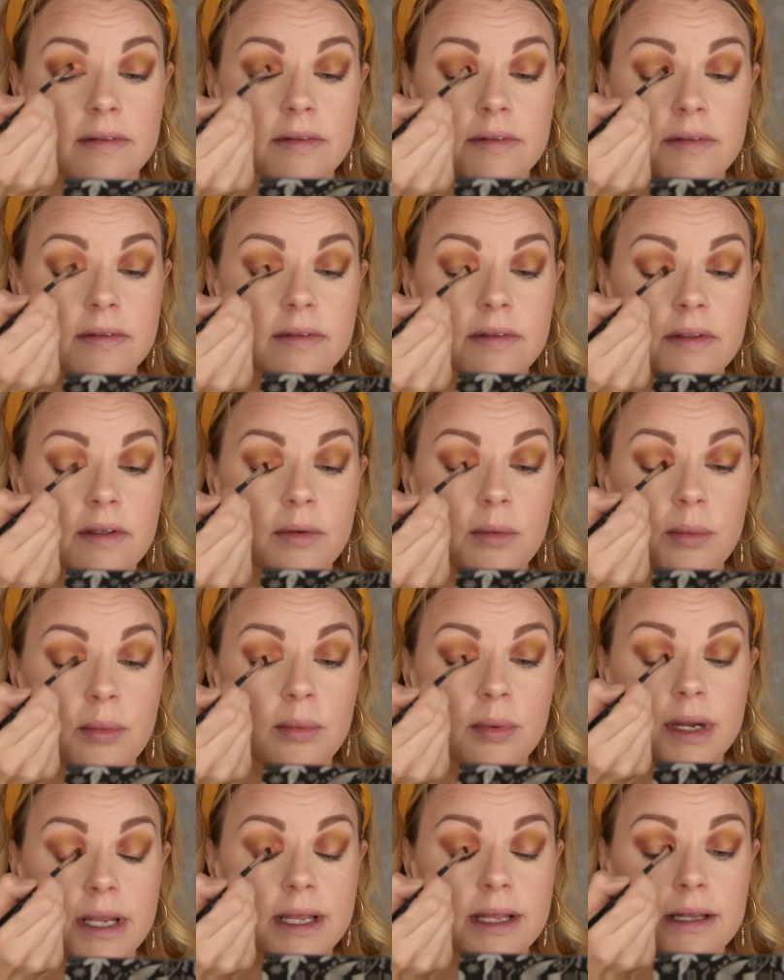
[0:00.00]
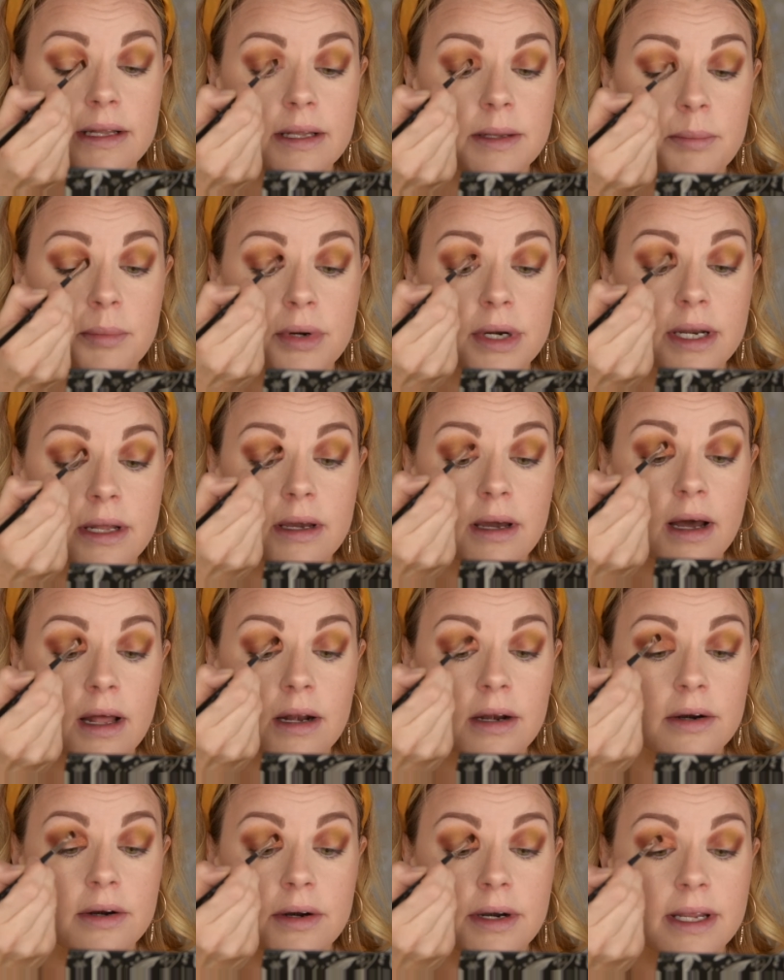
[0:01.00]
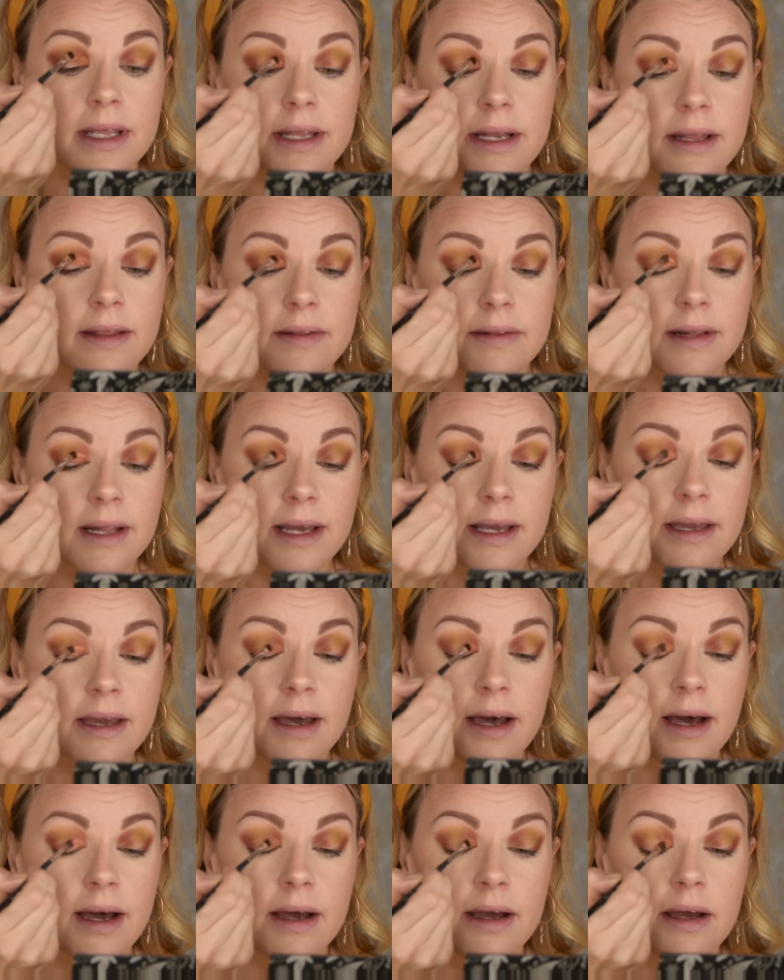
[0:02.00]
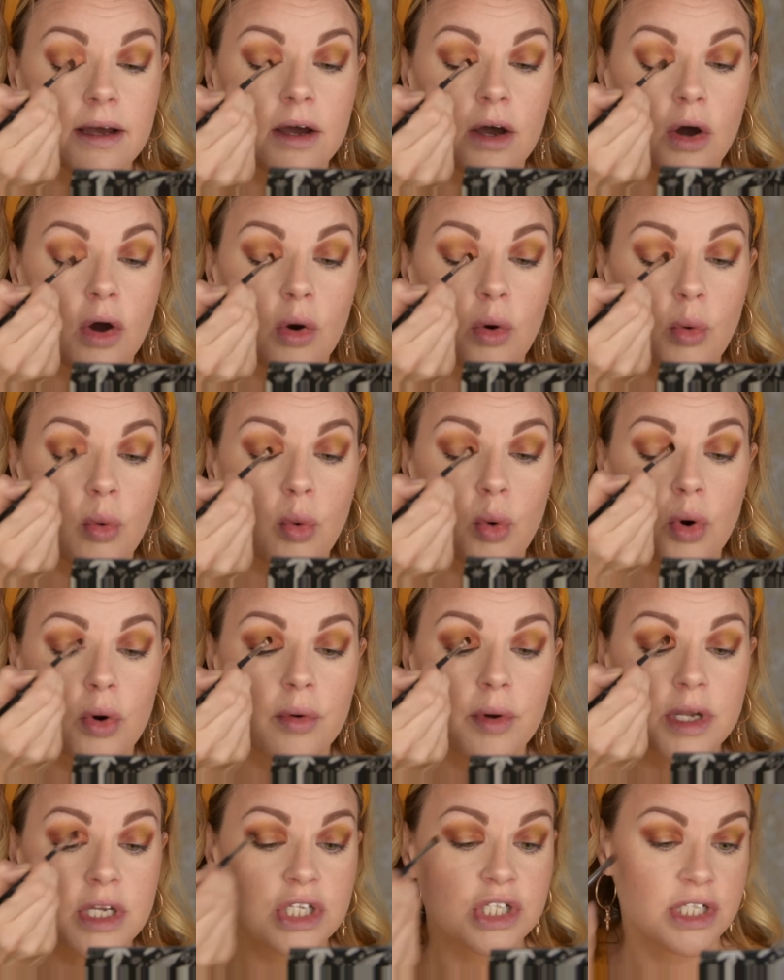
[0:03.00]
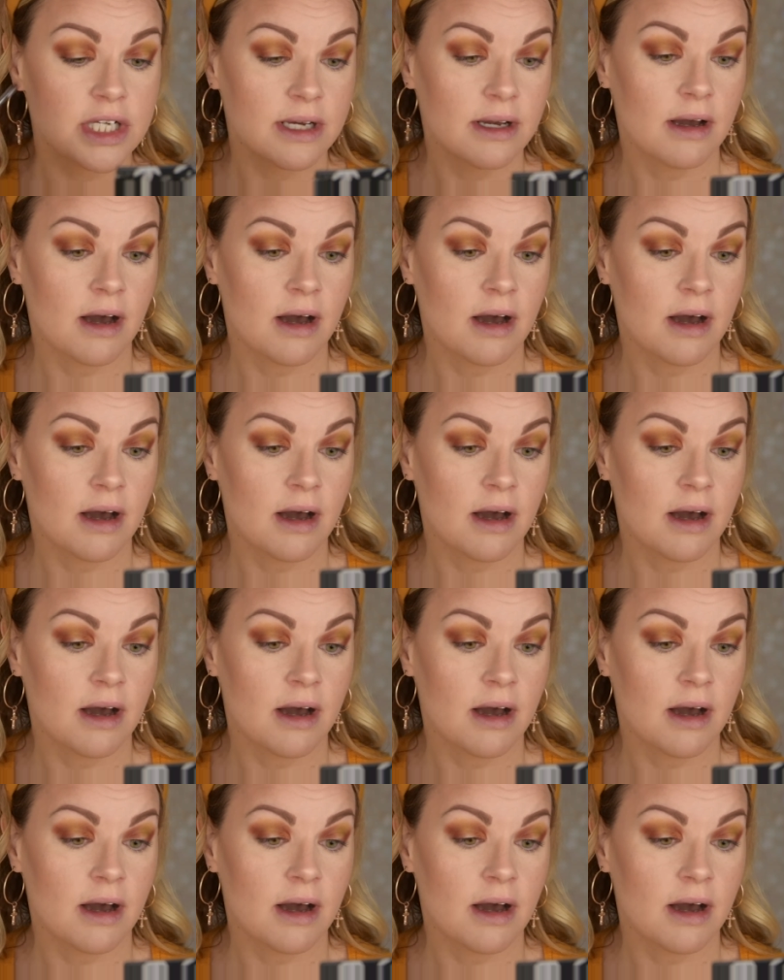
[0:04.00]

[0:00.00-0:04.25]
This is a really pretty color. It is like a orangey